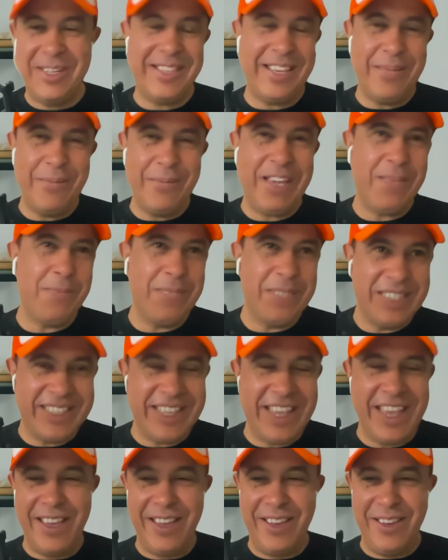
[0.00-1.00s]
Say you make a
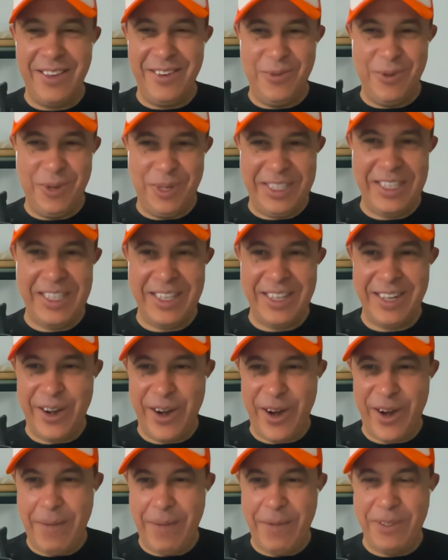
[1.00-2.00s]
mistake and the worst case
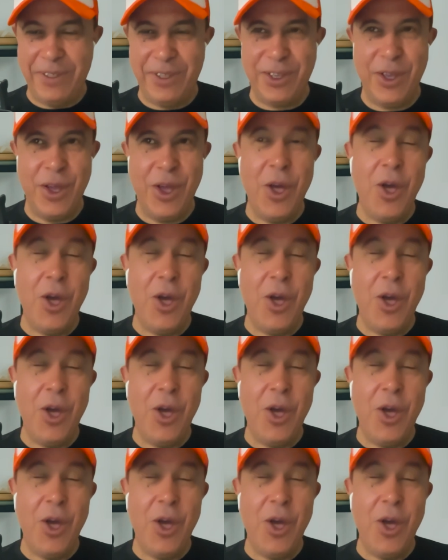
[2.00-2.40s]
scenario happens,